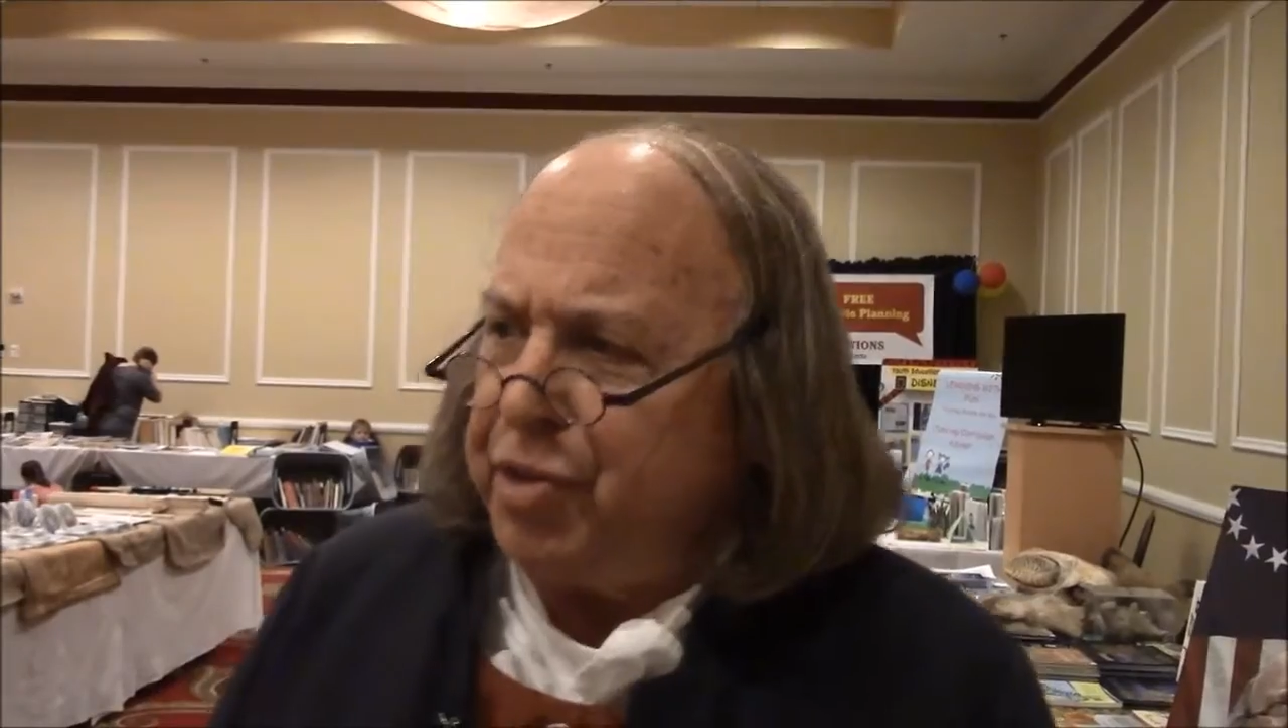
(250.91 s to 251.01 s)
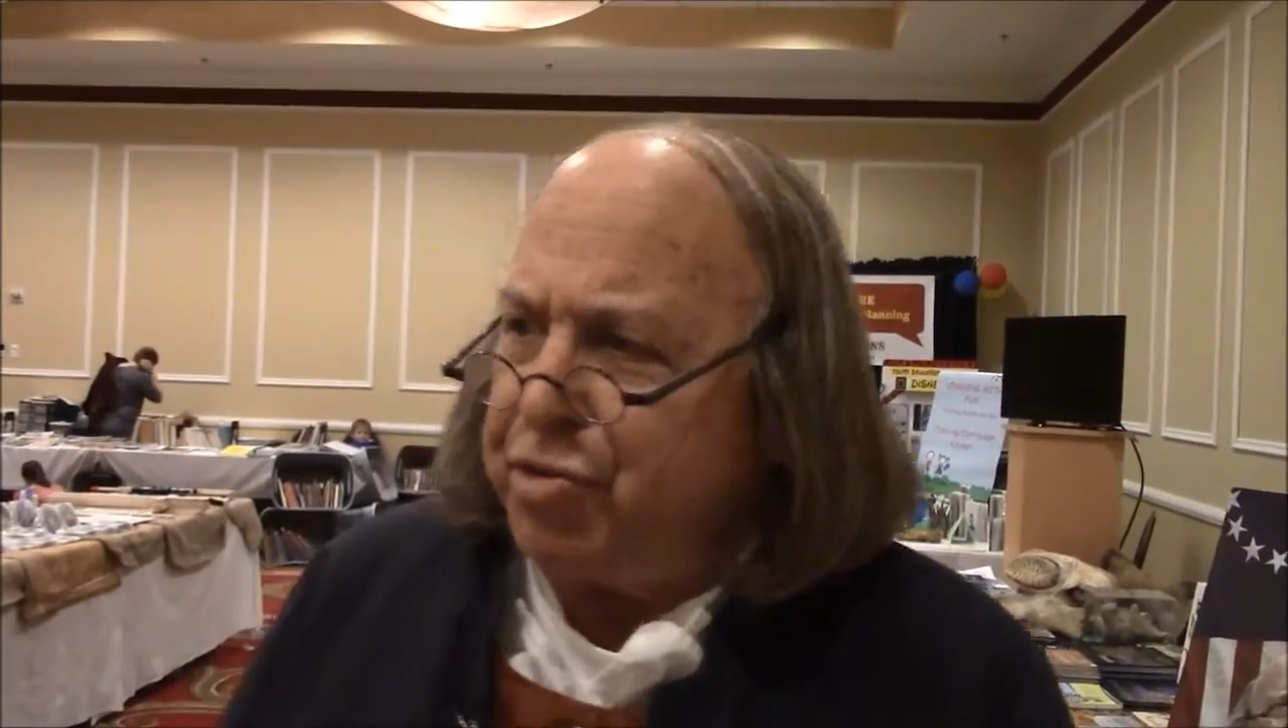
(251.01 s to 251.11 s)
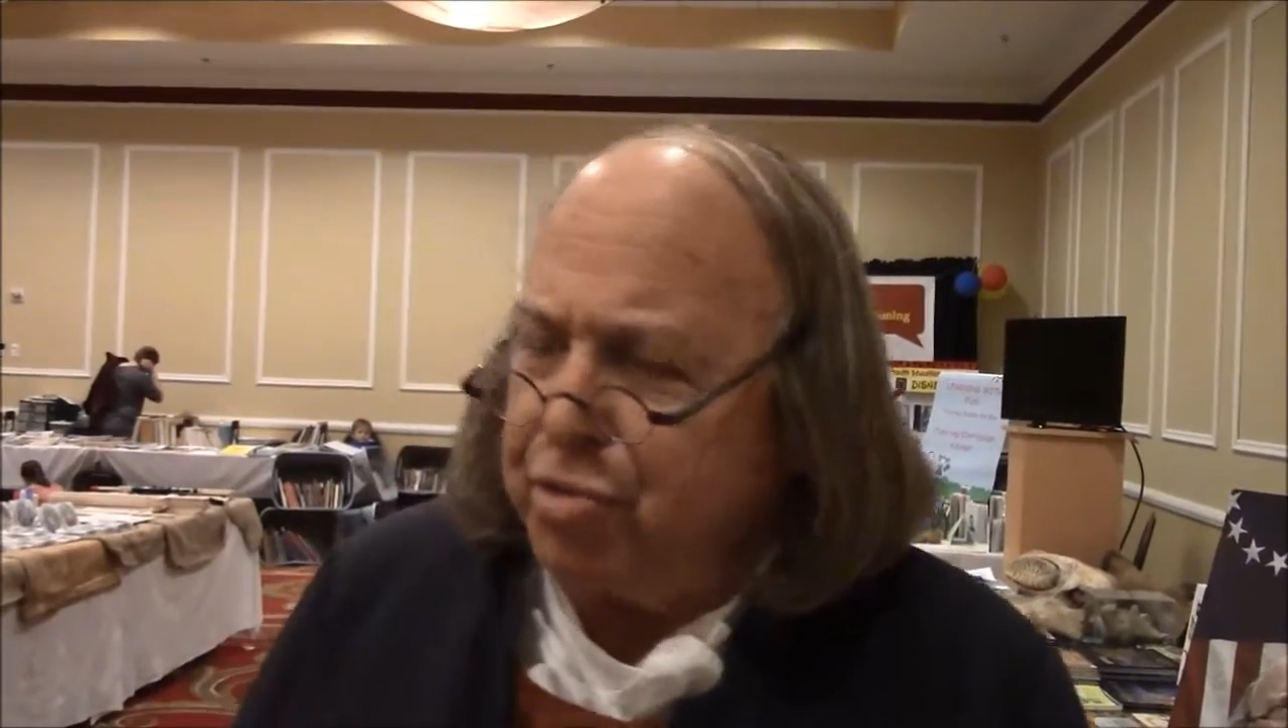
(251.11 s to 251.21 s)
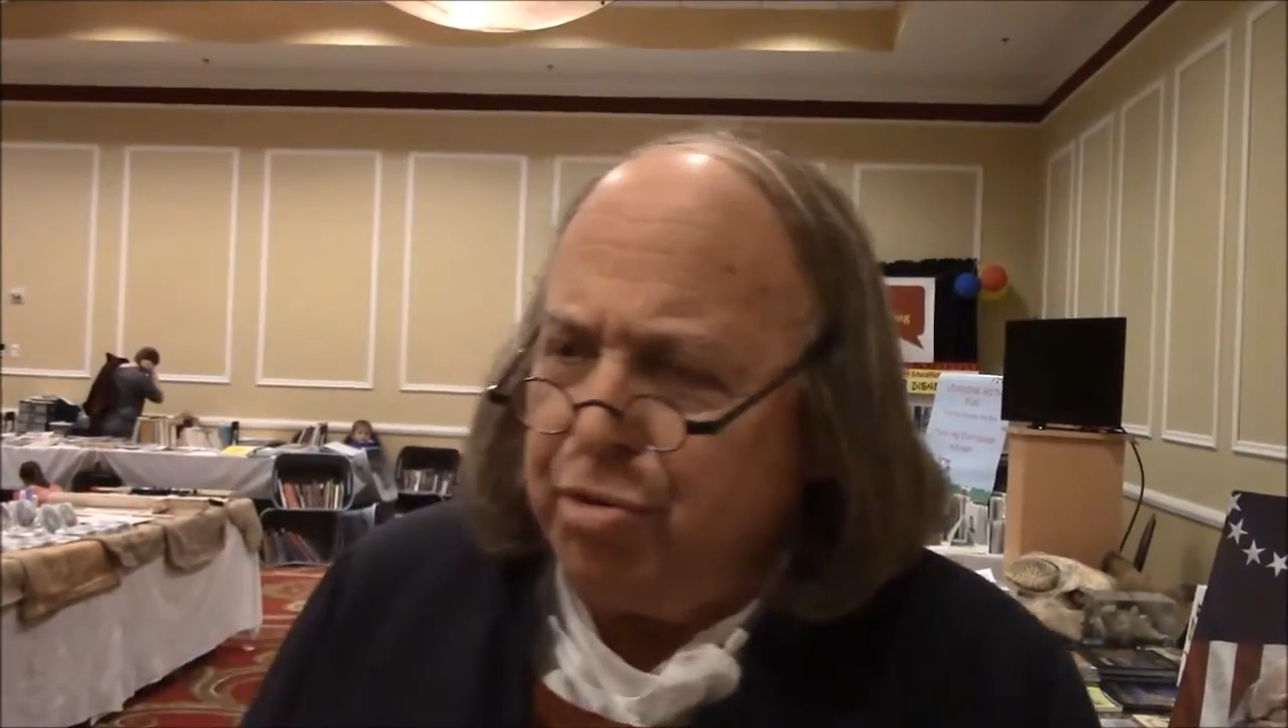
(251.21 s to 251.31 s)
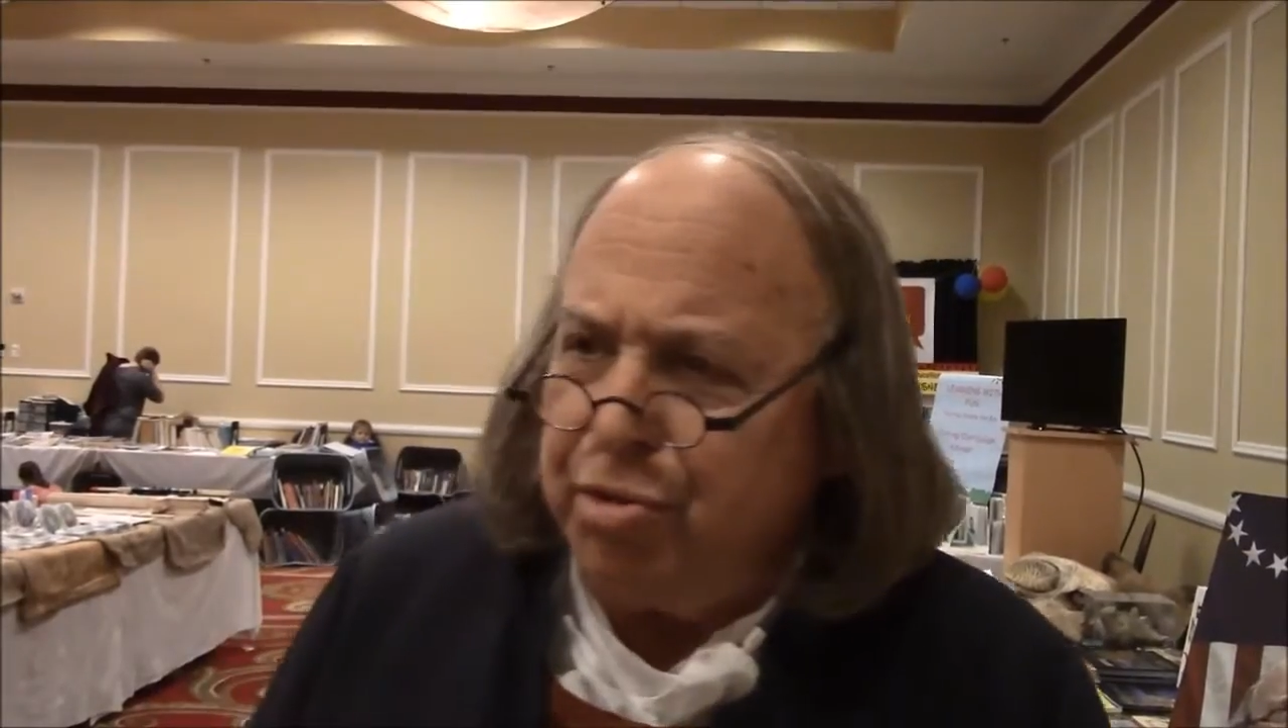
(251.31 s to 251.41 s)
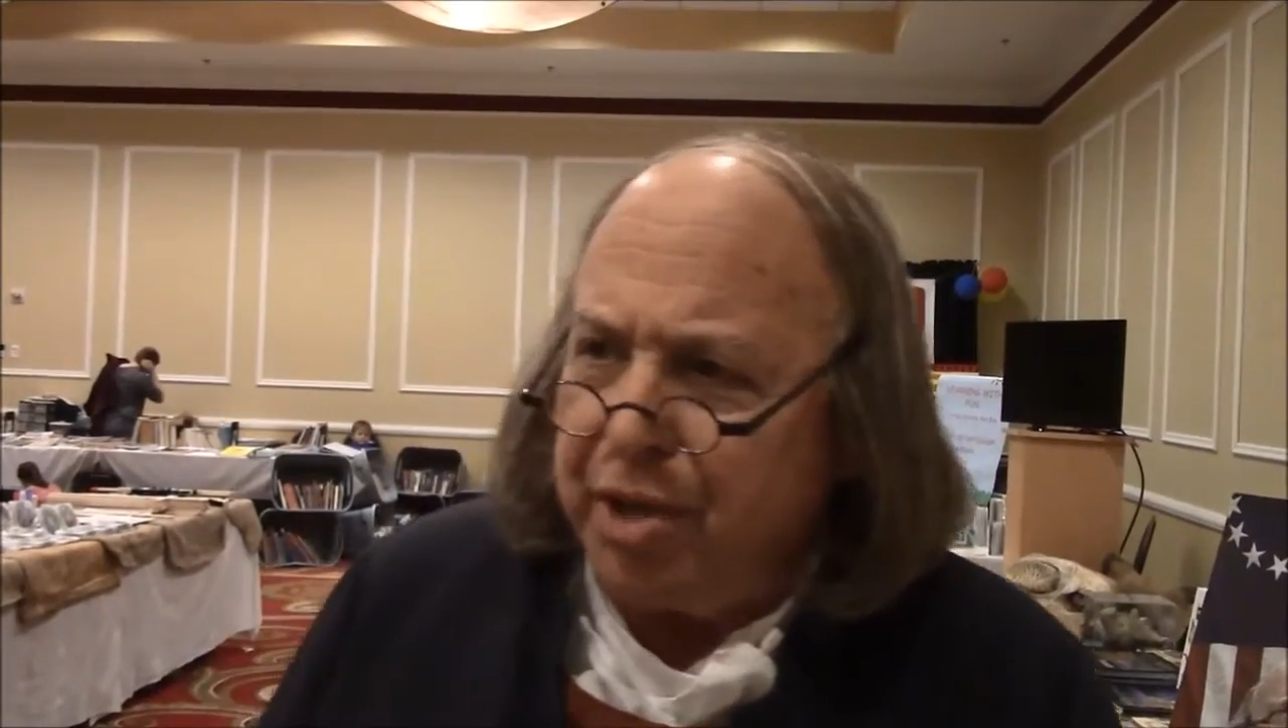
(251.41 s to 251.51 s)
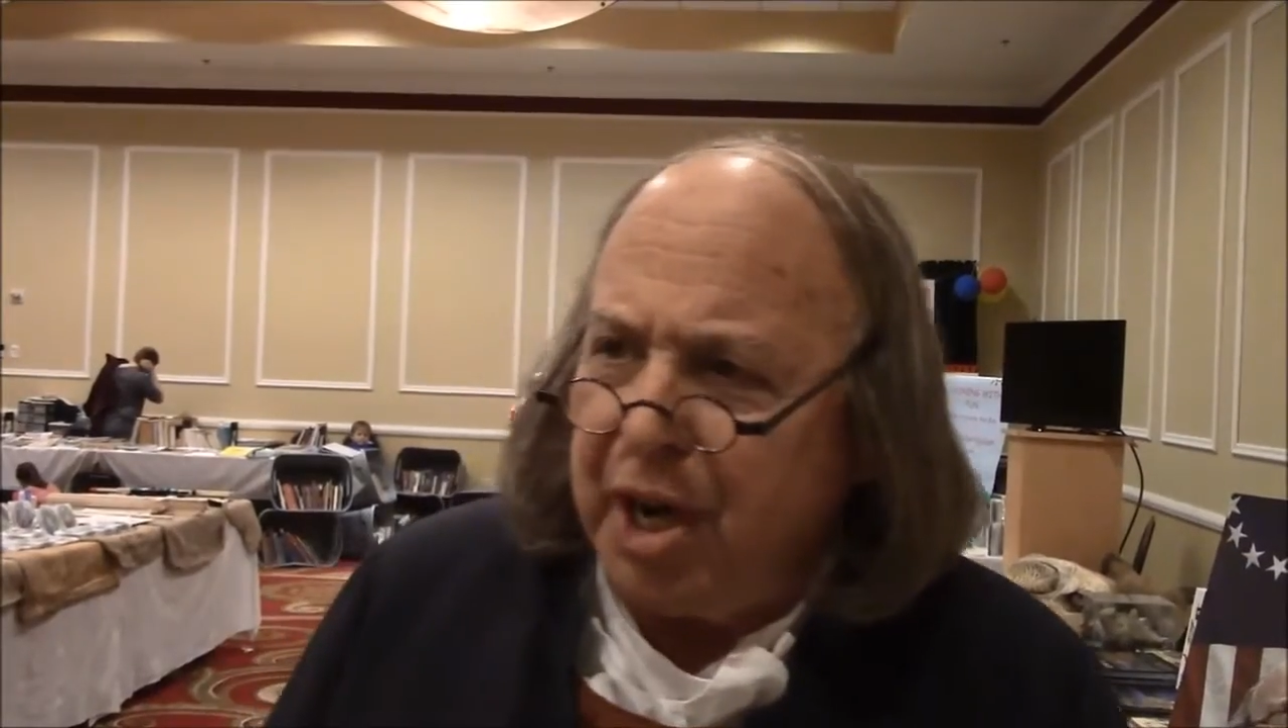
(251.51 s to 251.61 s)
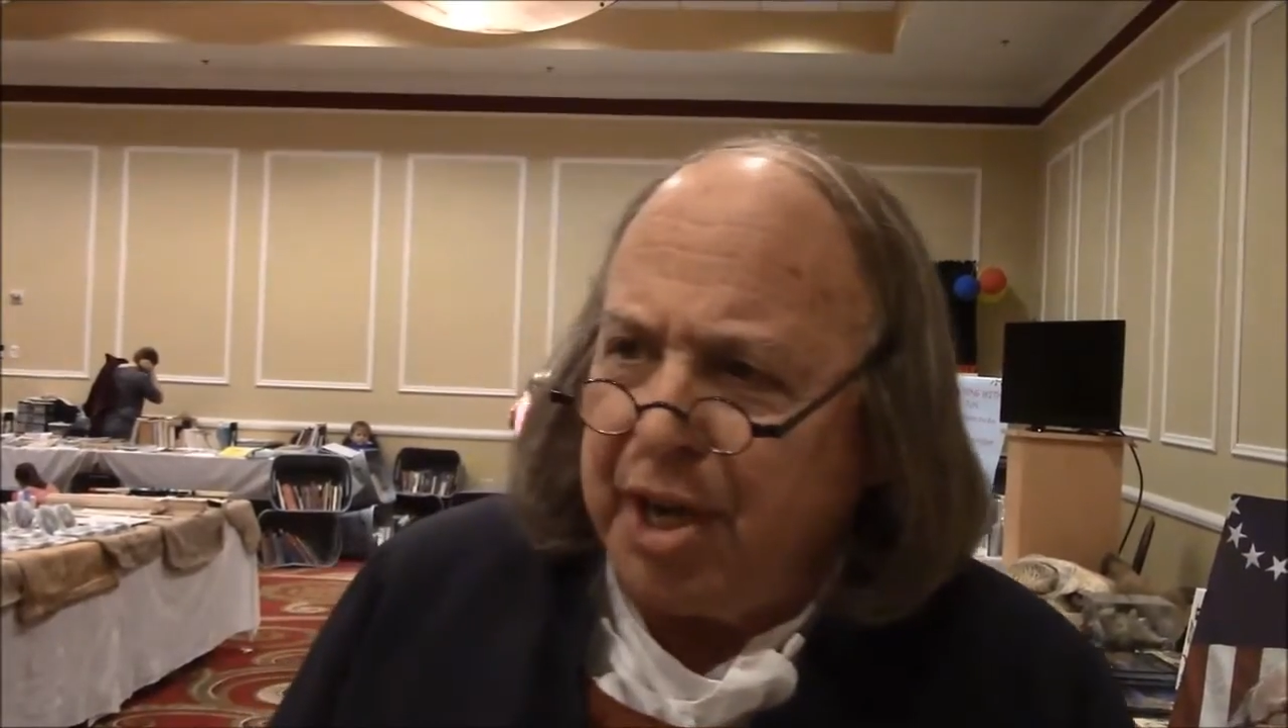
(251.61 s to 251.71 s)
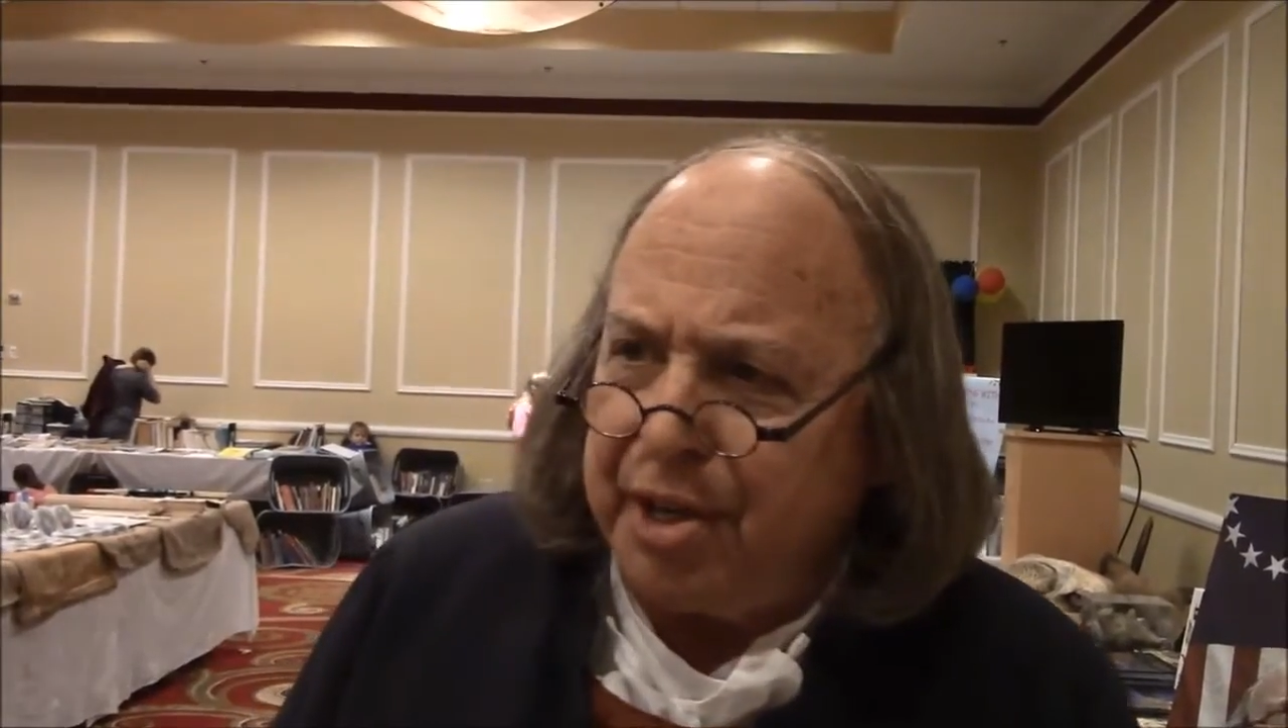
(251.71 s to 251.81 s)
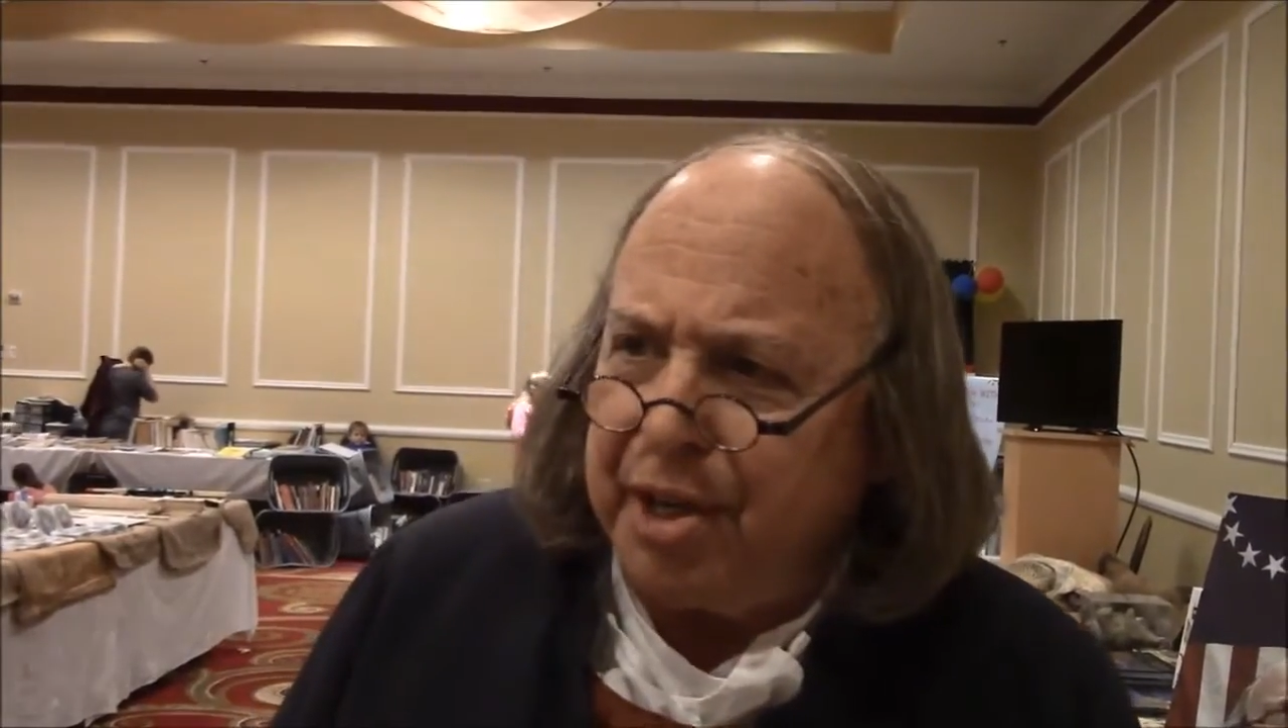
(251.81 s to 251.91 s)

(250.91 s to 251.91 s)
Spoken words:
It's true that I